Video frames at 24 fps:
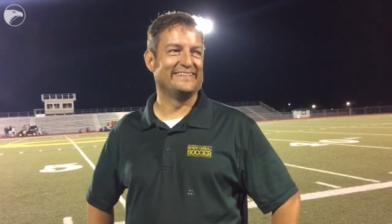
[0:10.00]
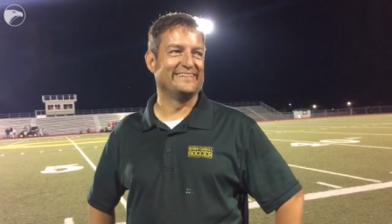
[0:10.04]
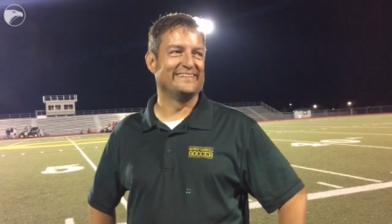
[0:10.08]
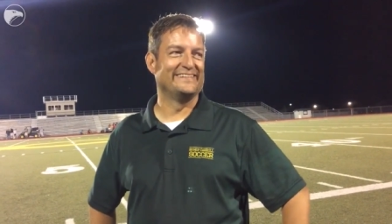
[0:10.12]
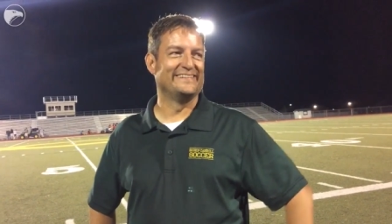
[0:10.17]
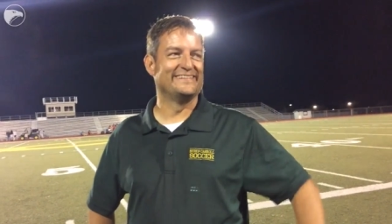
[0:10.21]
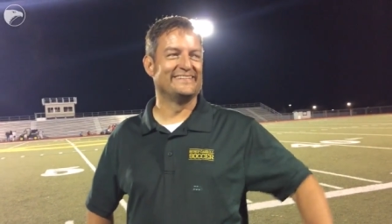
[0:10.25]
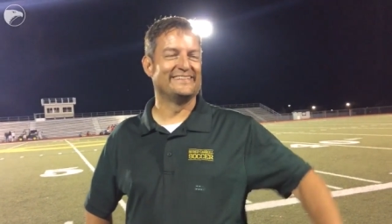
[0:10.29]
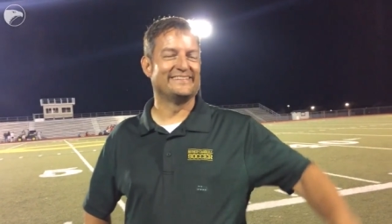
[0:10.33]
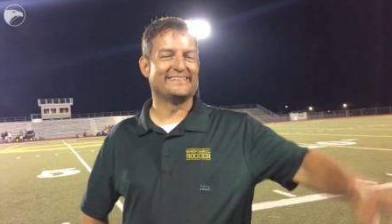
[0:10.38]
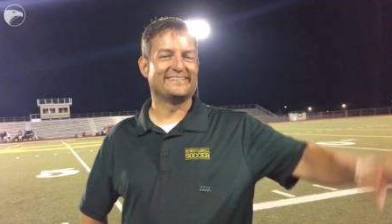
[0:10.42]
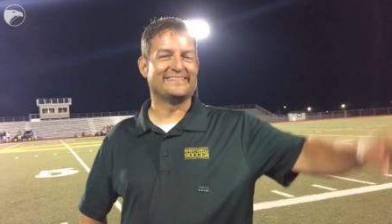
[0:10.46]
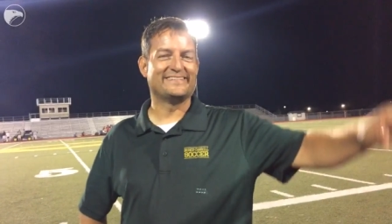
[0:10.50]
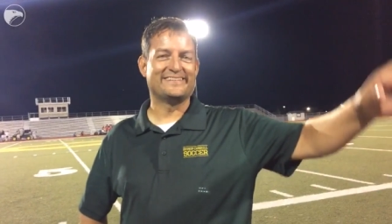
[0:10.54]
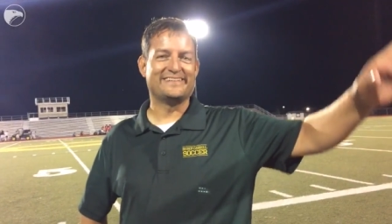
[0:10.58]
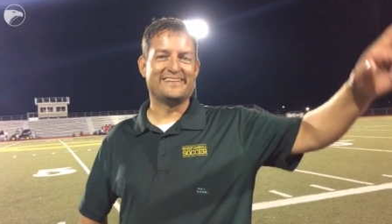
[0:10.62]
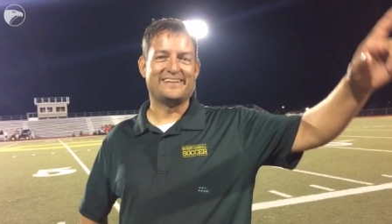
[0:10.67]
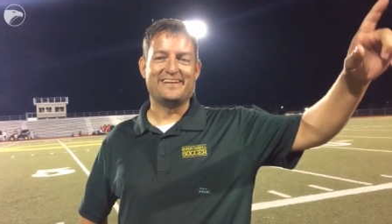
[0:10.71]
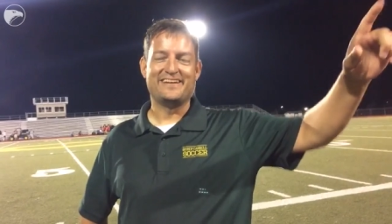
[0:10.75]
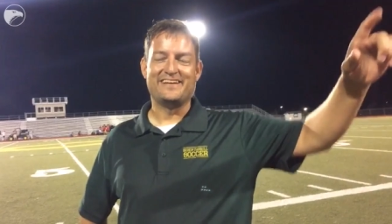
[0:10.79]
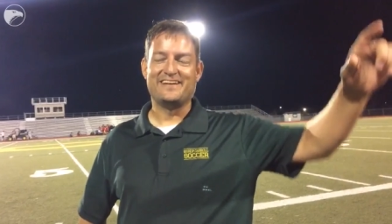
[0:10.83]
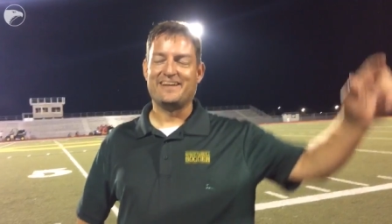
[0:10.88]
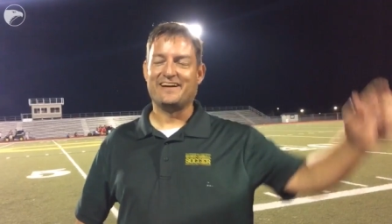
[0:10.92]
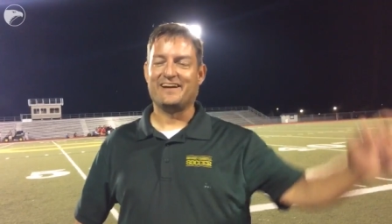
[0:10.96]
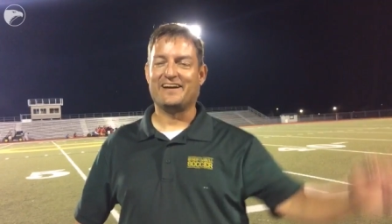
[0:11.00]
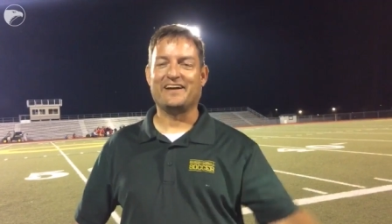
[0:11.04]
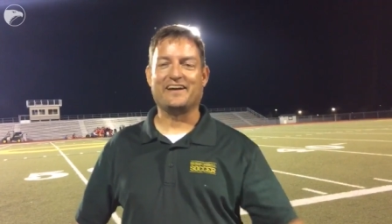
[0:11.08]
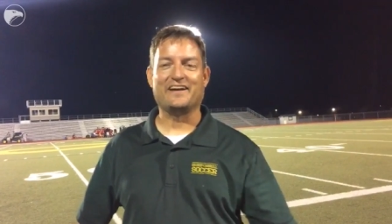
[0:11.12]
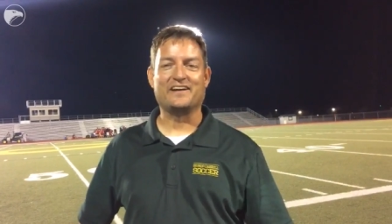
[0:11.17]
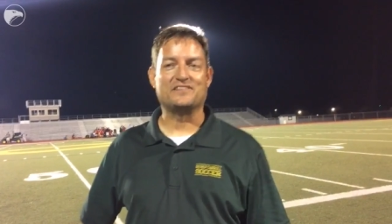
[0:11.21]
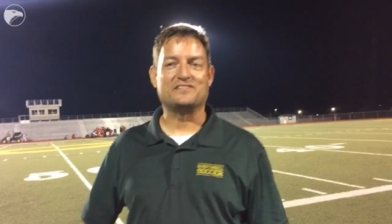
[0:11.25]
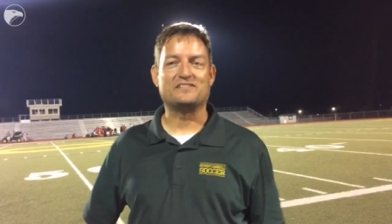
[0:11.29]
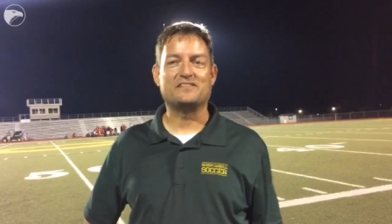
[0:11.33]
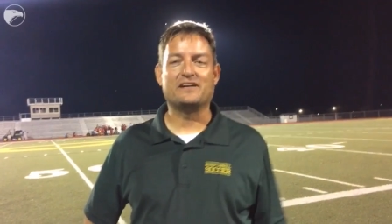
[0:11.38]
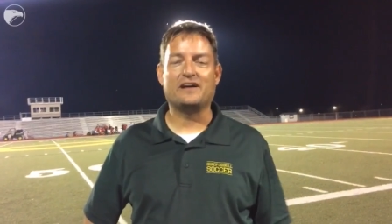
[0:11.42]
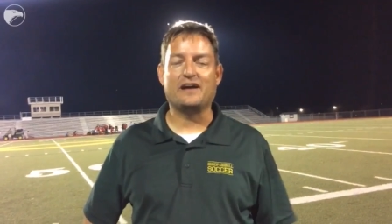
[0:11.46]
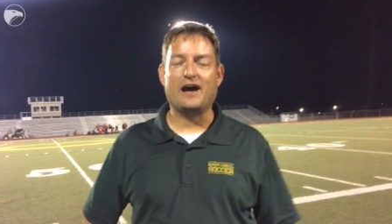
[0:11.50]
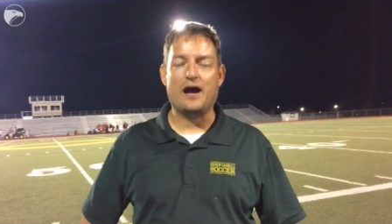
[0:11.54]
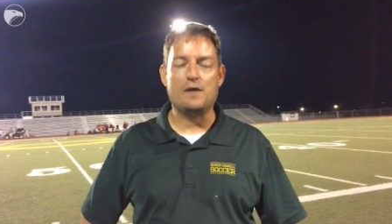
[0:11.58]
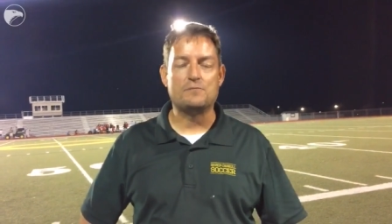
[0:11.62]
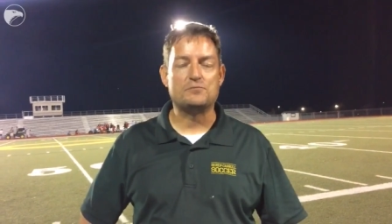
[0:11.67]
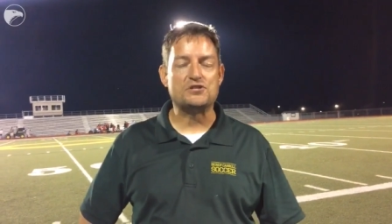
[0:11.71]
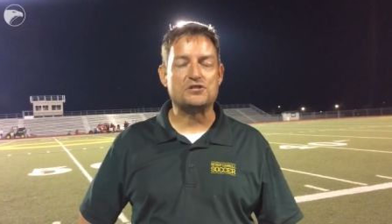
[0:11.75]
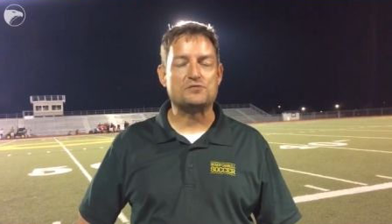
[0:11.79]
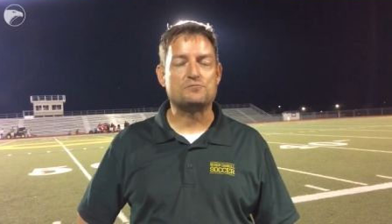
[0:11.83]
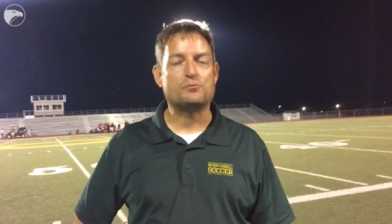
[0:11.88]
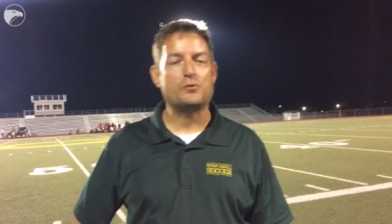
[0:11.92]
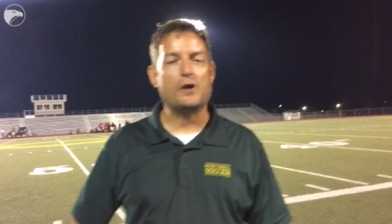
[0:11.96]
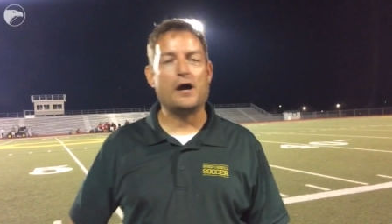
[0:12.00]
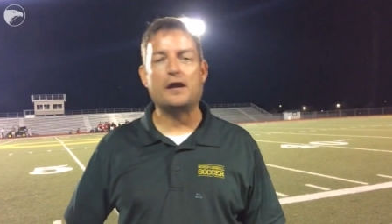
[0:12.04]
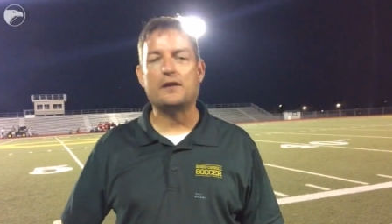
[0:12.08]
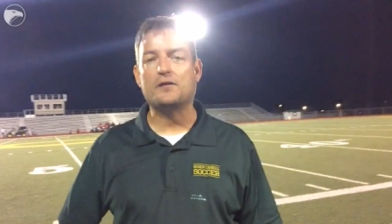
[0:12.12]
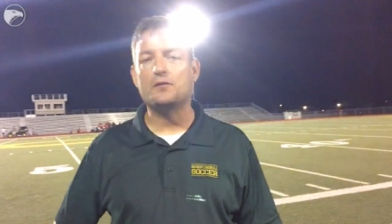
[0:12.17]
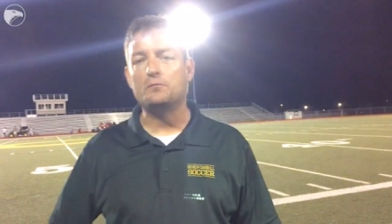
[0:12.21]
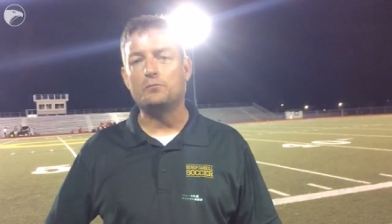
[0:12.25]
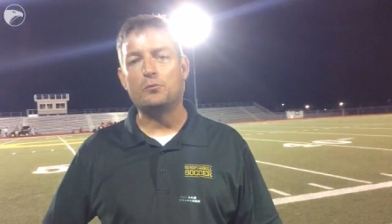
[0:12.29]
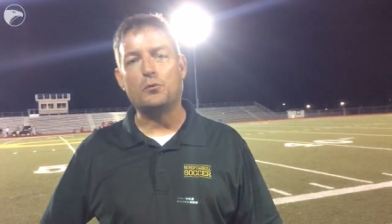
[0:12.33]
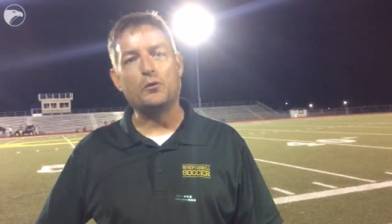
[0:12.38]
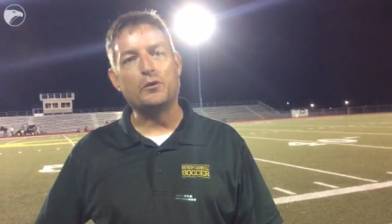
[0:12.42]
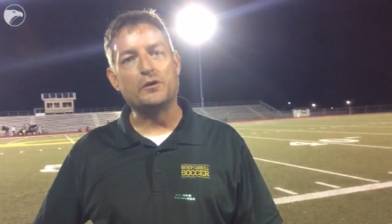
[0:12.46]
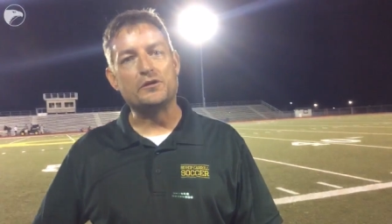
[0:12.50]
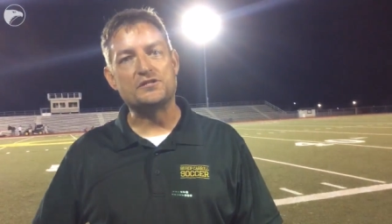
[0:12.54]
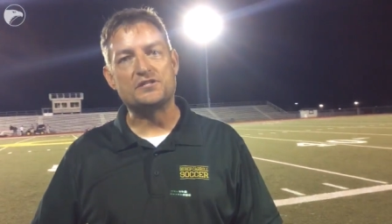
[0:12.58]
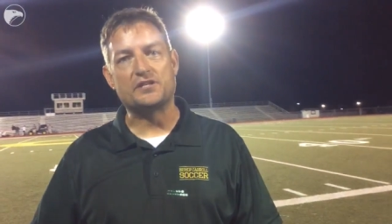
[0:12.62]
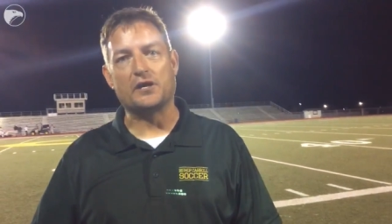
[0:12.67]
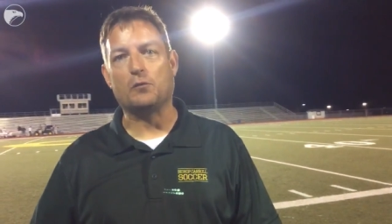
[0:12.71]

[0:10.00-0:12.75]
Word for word: does it feel? It, I'm just proud of the boys.